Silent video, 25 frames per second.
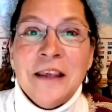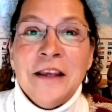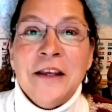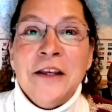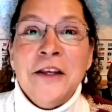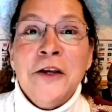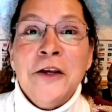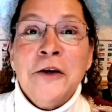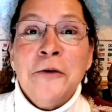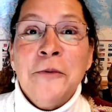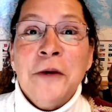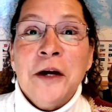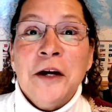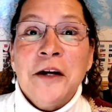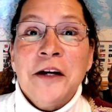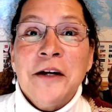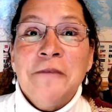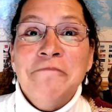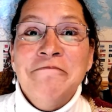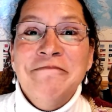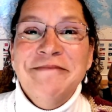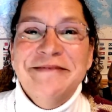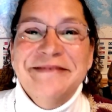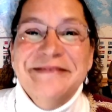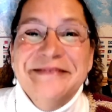You're welcome.
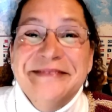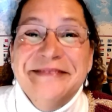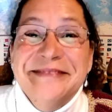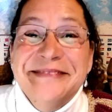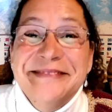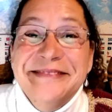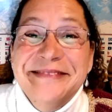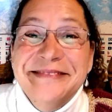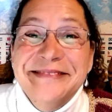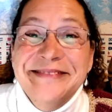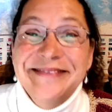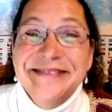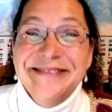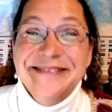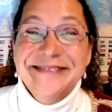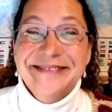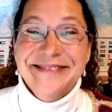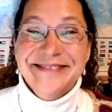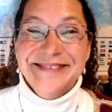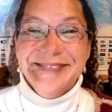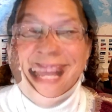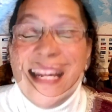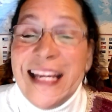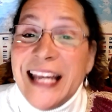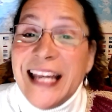
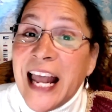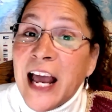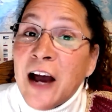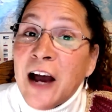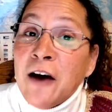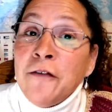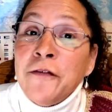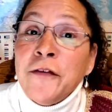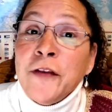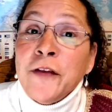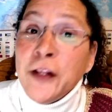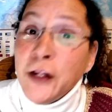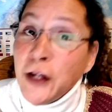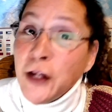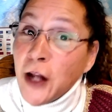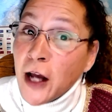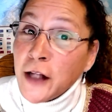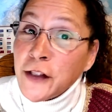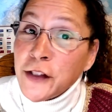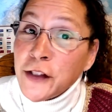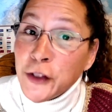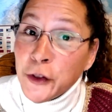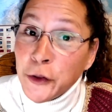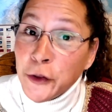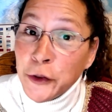And now for the not
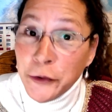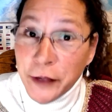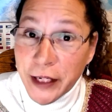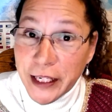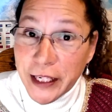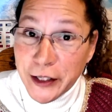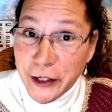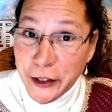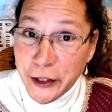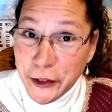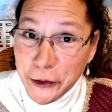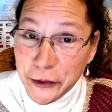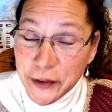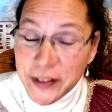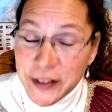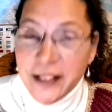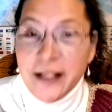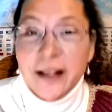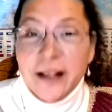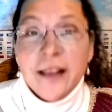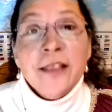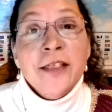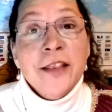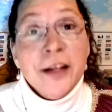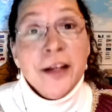so great news,
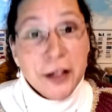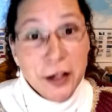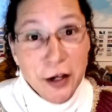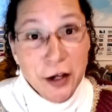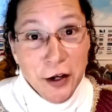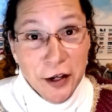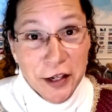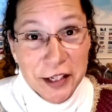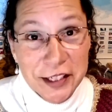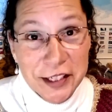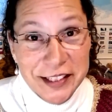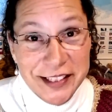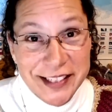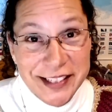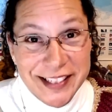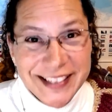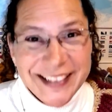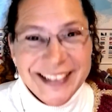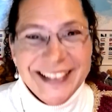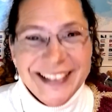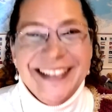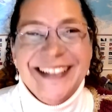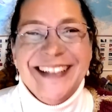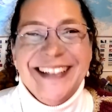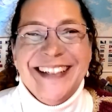the cons.
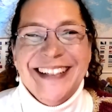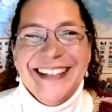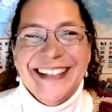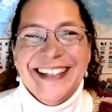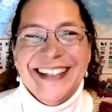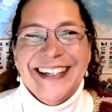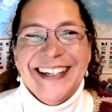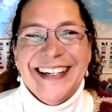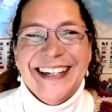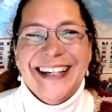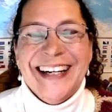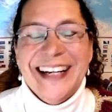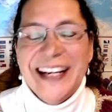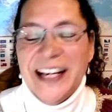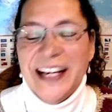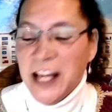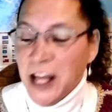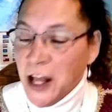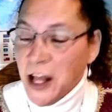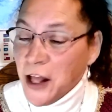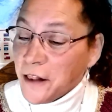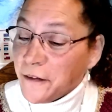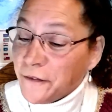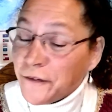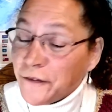
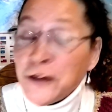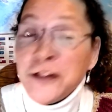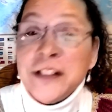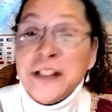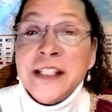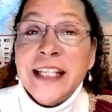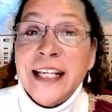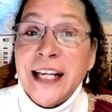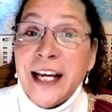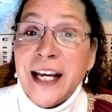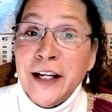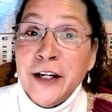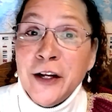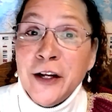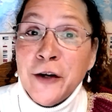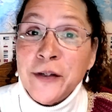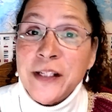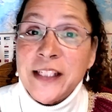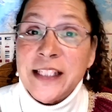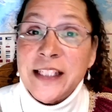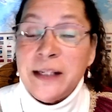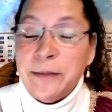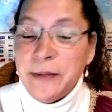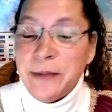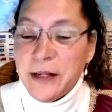First thing I
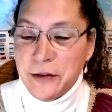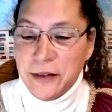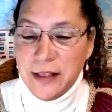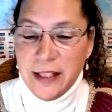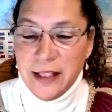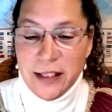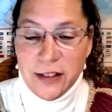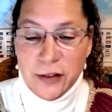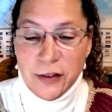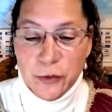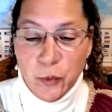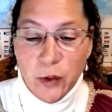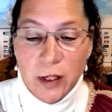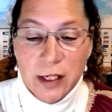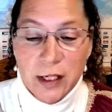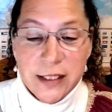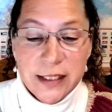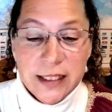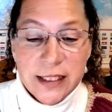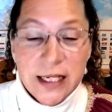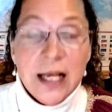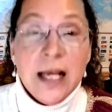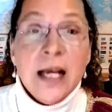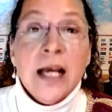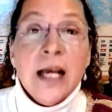noticed about this was
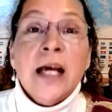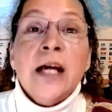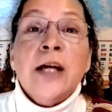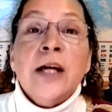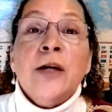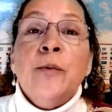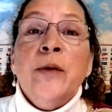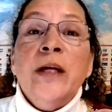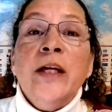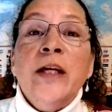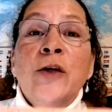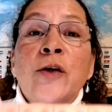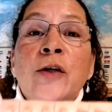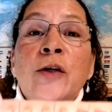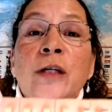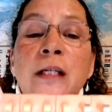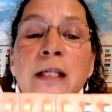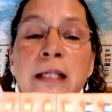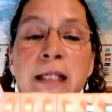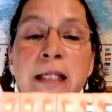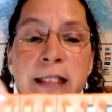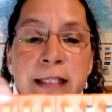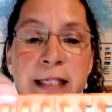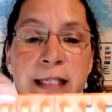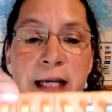we
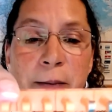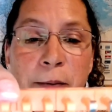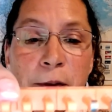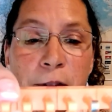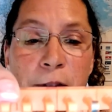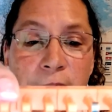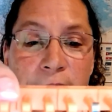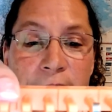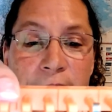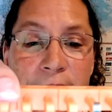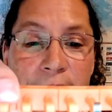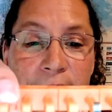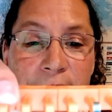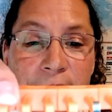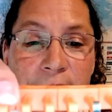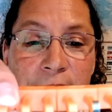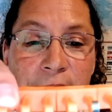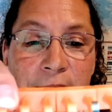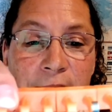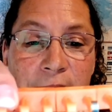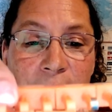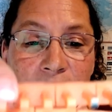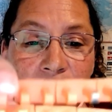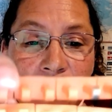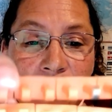couldn't double knit.
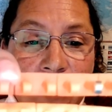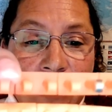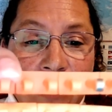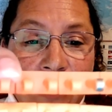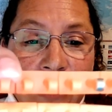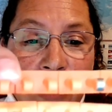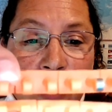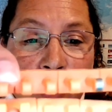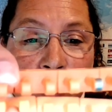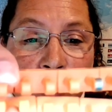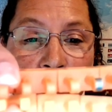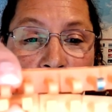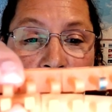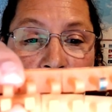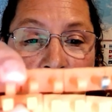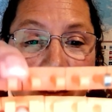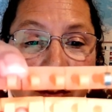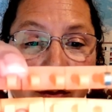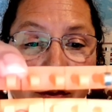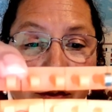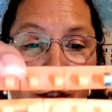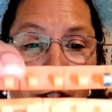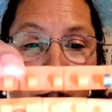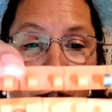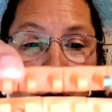So you'll
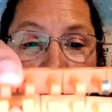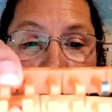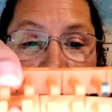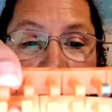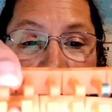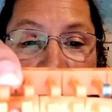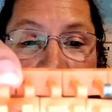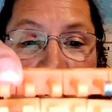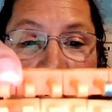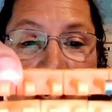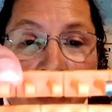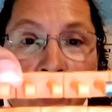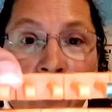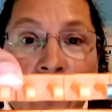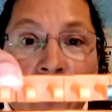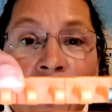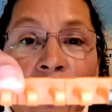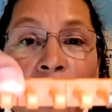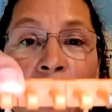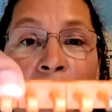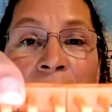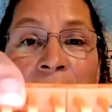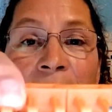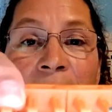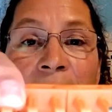notice how the
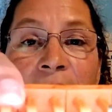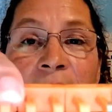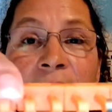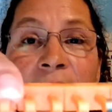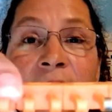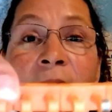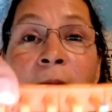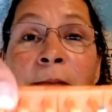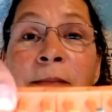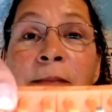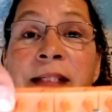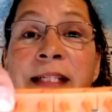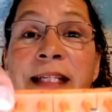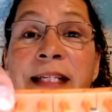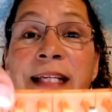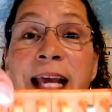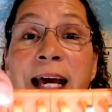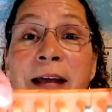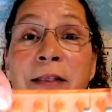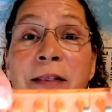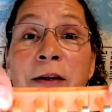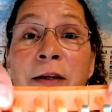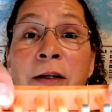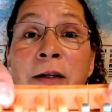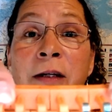pegs come
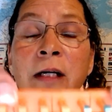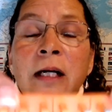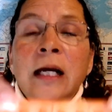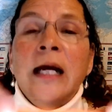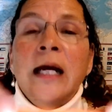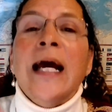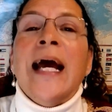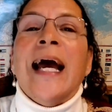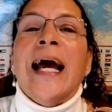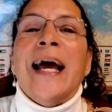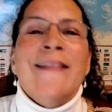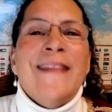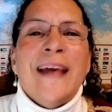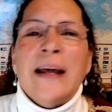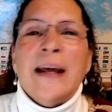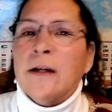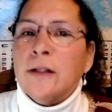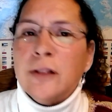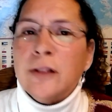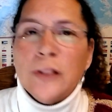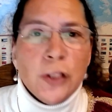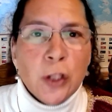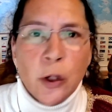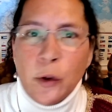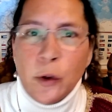together and that'll
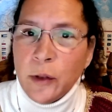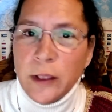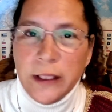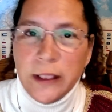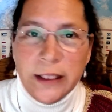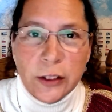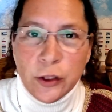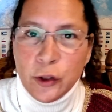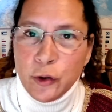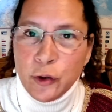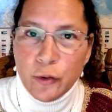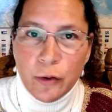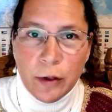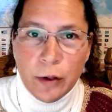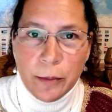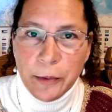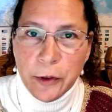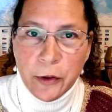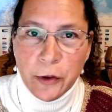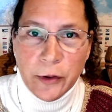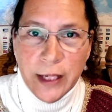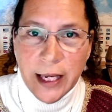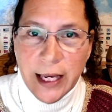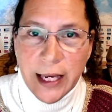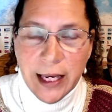totally screw up your
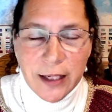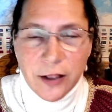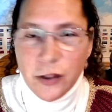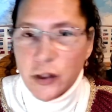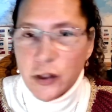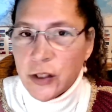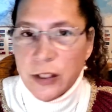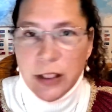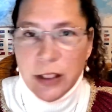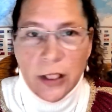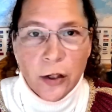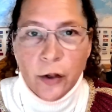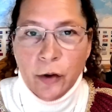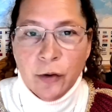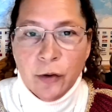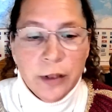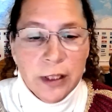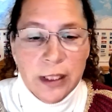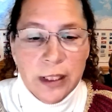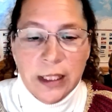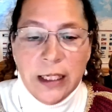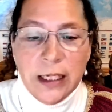gauge. So